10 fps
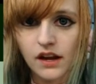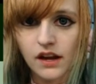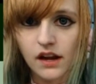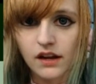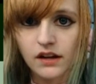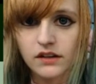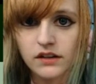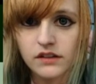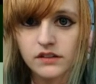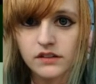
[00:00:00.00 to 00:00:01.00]

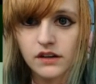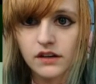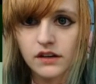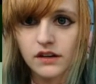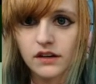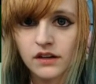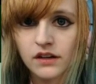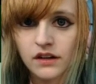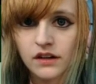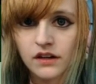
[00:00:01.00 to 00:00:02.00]
And, uh,
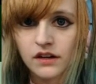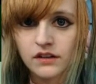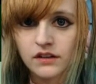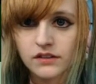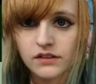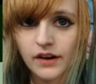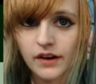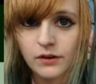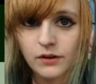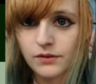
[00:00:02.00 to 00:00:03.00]

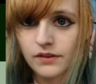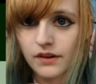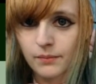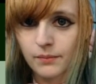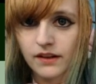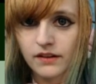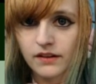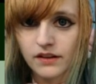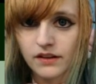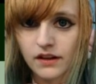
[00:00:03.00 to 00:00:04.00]
okay, you do your mail.